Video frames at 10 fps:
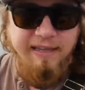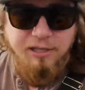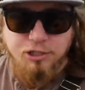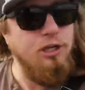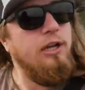
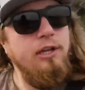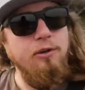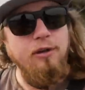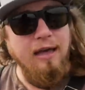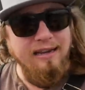each.
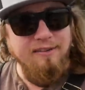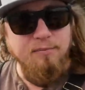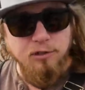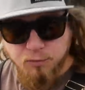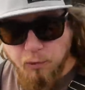You can kind of give
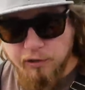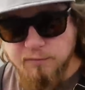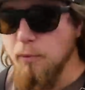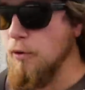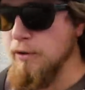them the
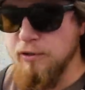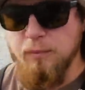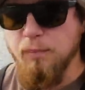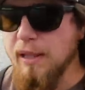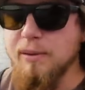smorgasbord. You
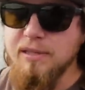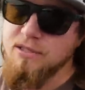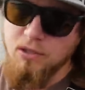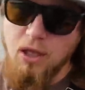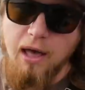can play with
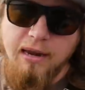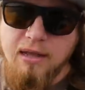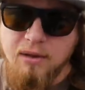this a lot